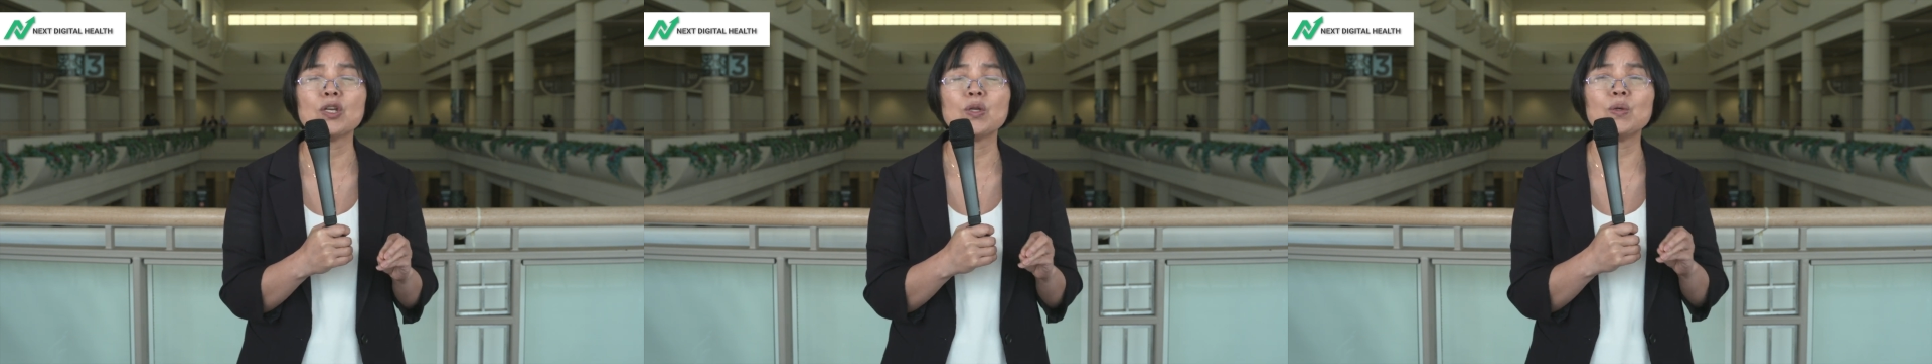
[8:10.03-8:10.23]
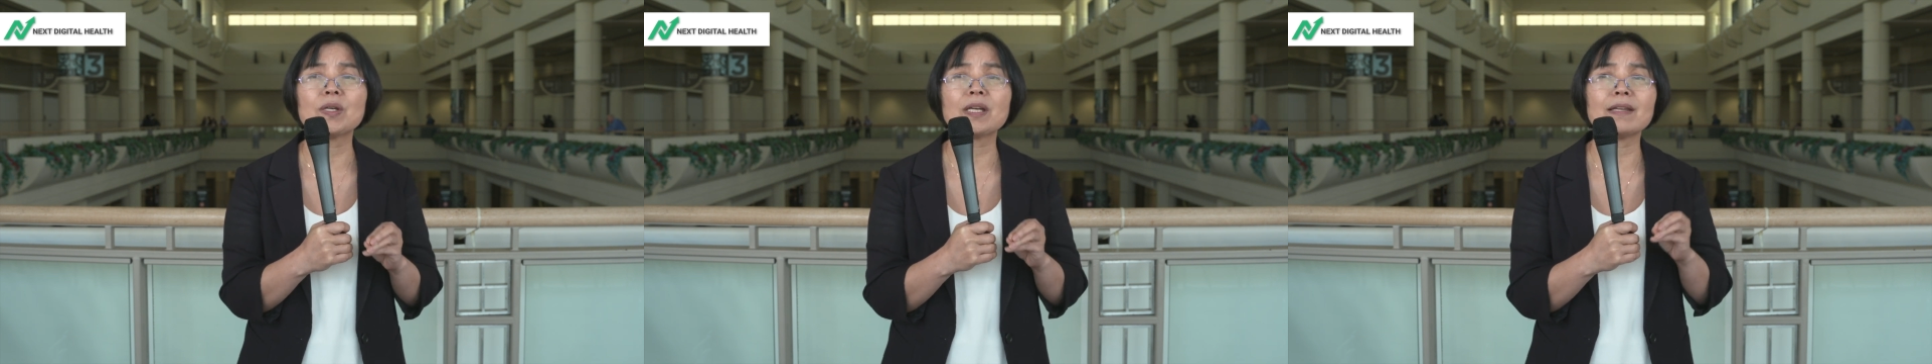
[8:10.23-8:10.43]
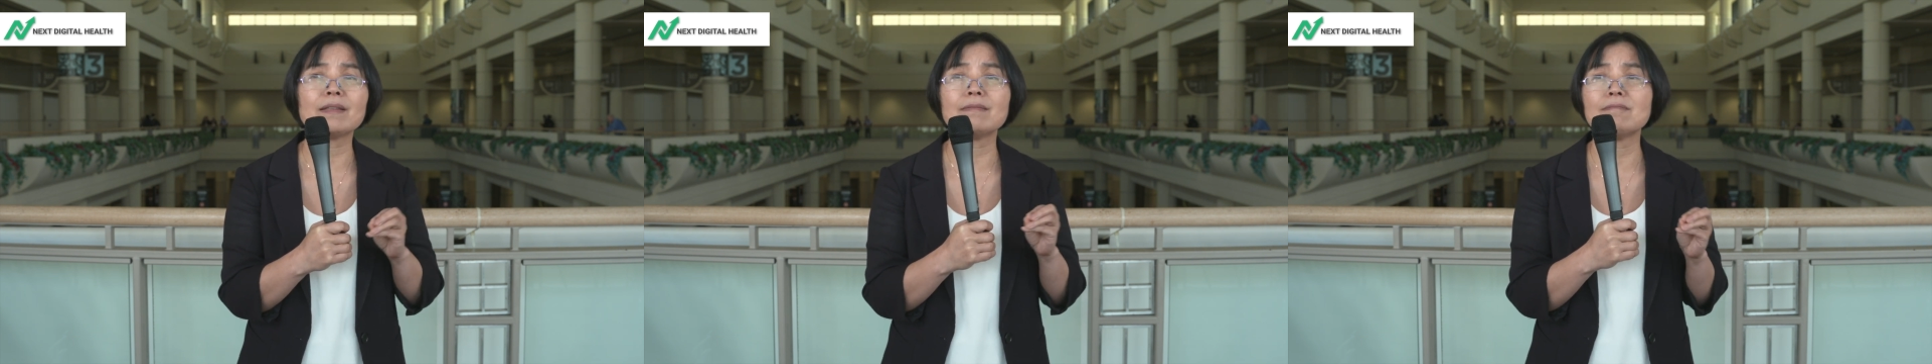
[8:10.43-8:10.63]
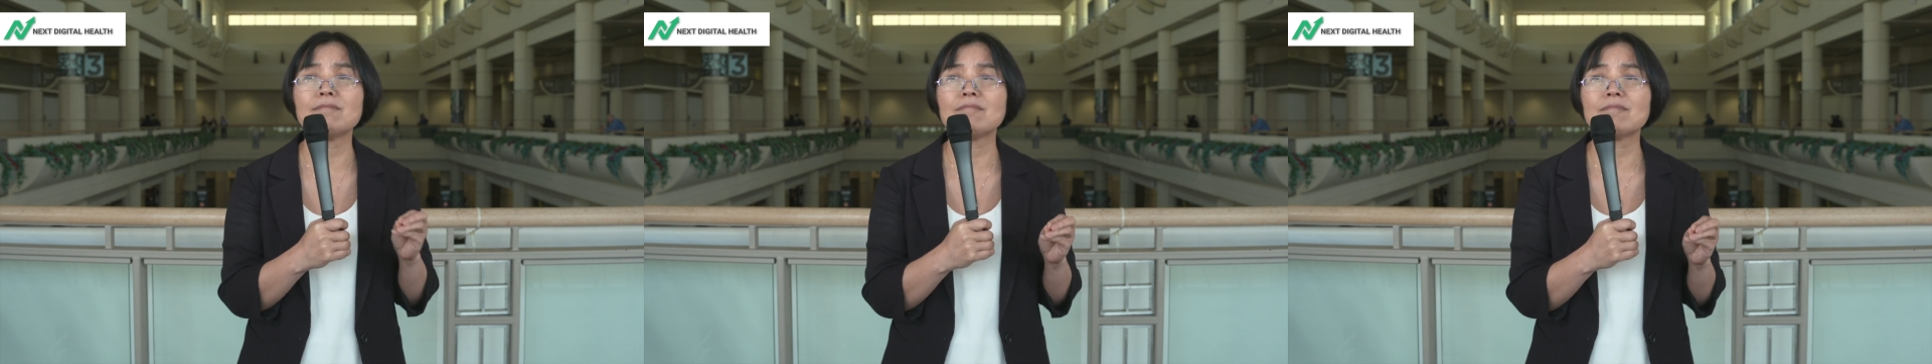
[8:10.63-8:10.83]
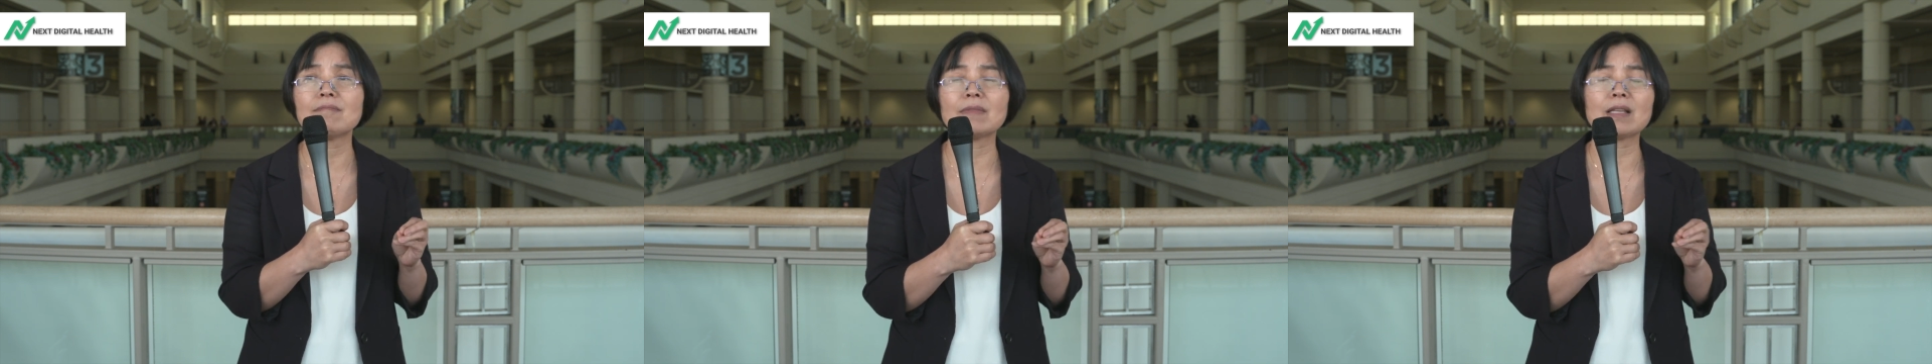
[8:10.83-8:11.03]
you can,
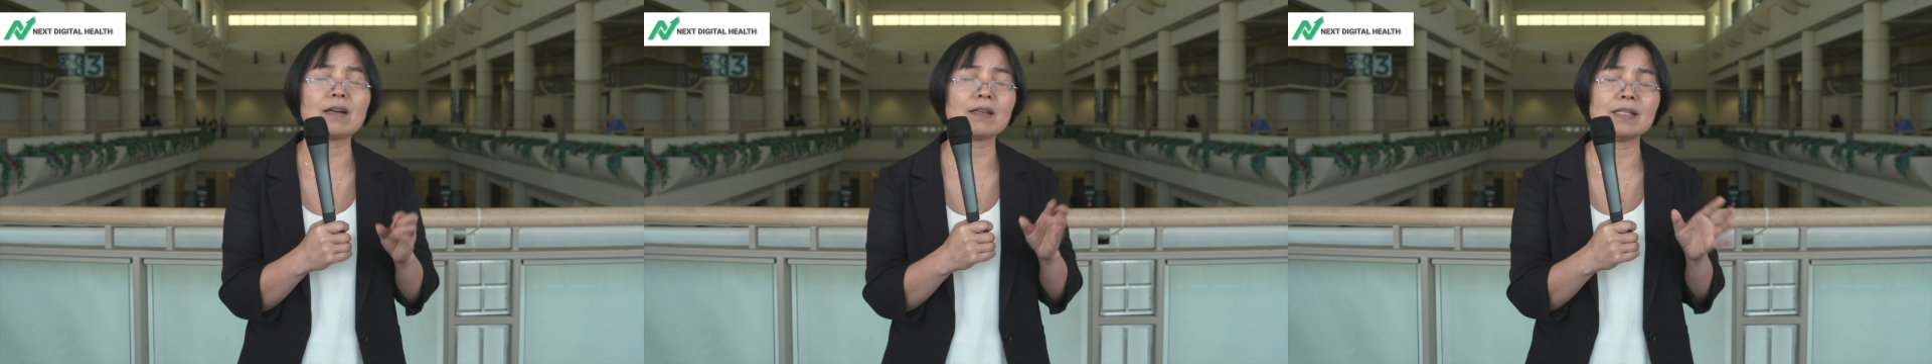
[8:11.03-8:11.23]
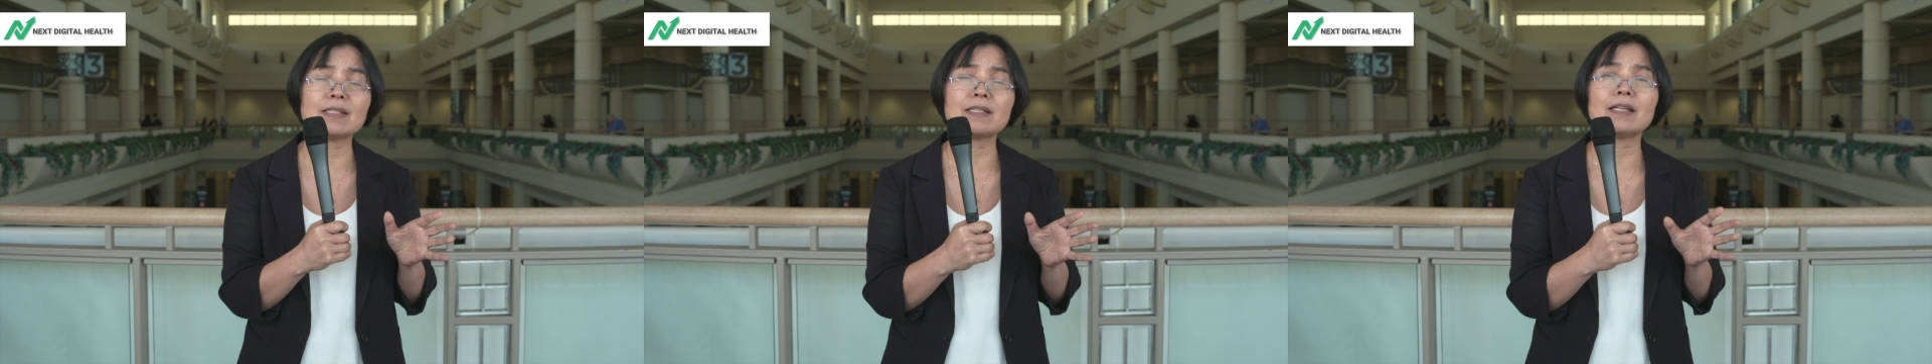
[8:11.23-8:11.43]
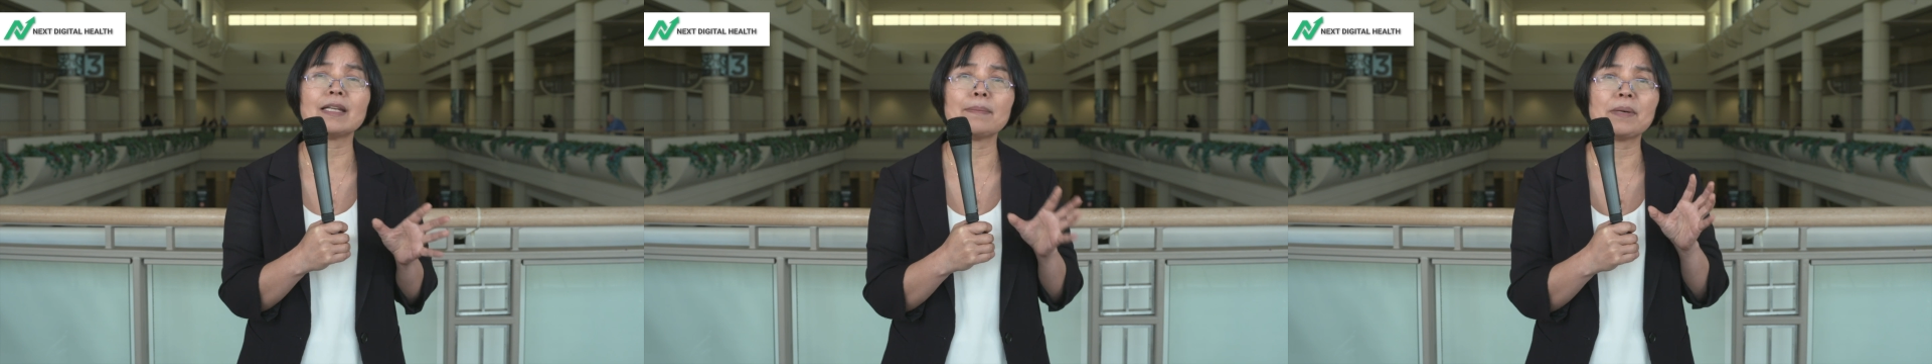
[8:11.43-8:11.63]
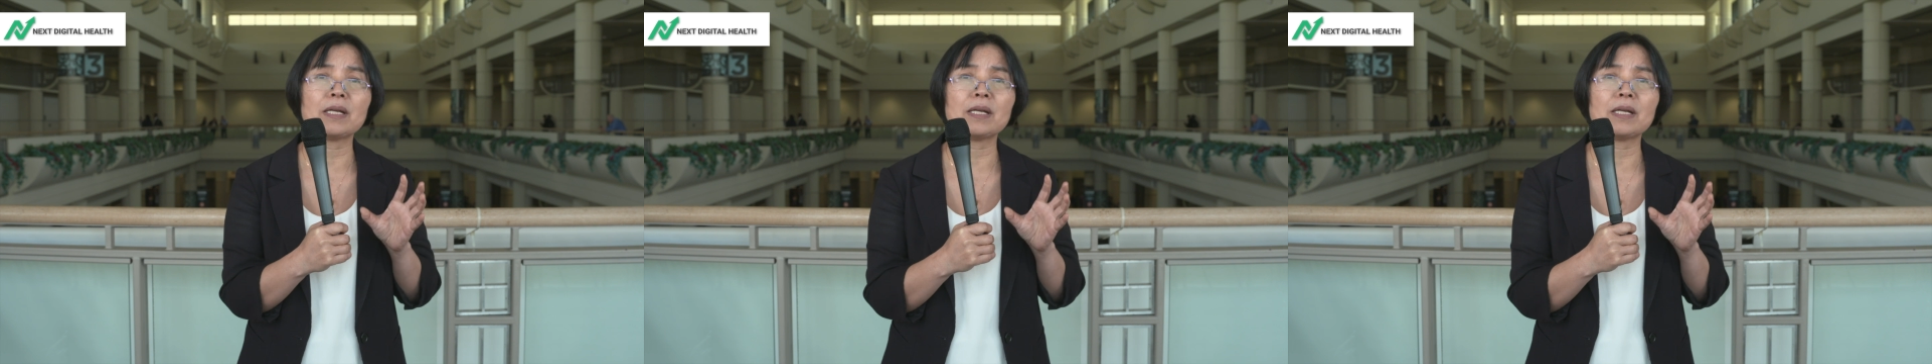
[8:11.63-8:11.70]
not easily,